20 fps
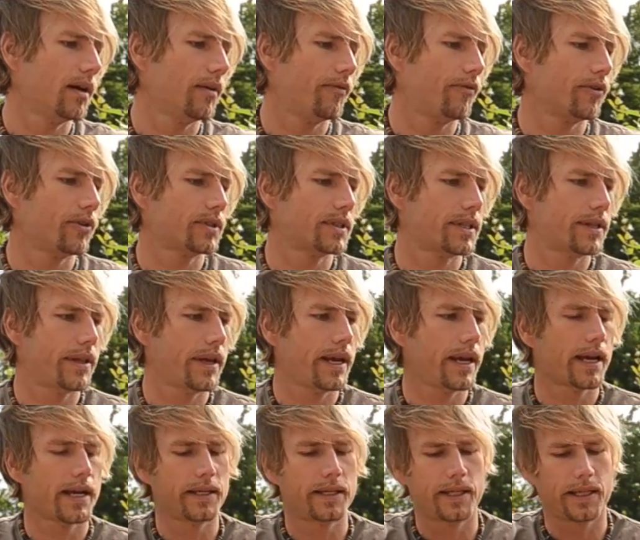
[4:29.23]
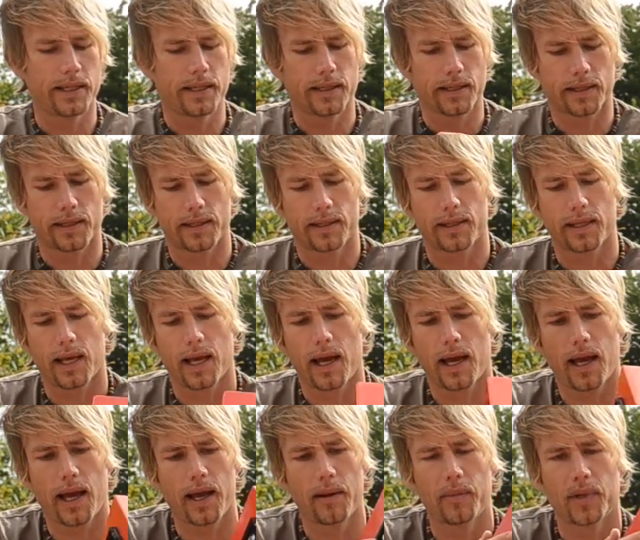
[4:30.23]
First thing I did is
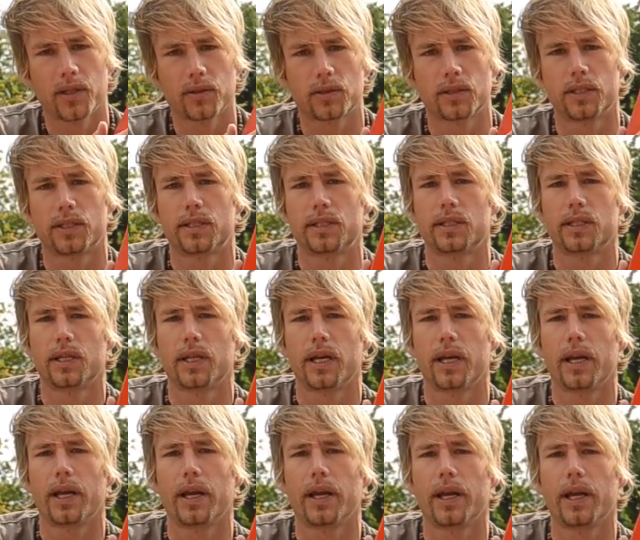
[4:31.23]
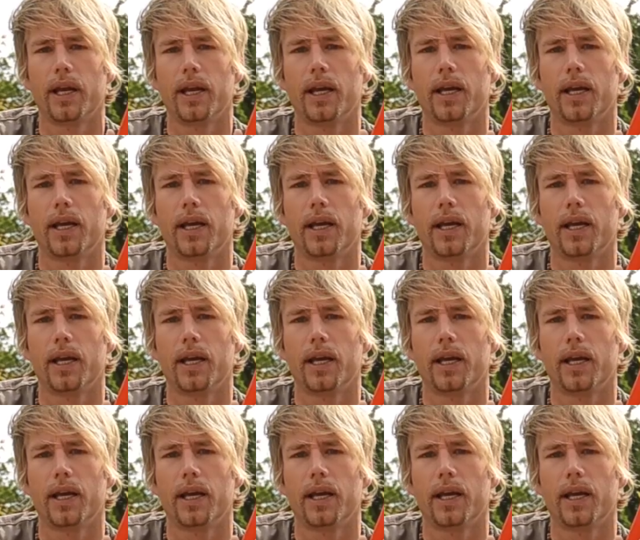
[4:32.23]
I mounted a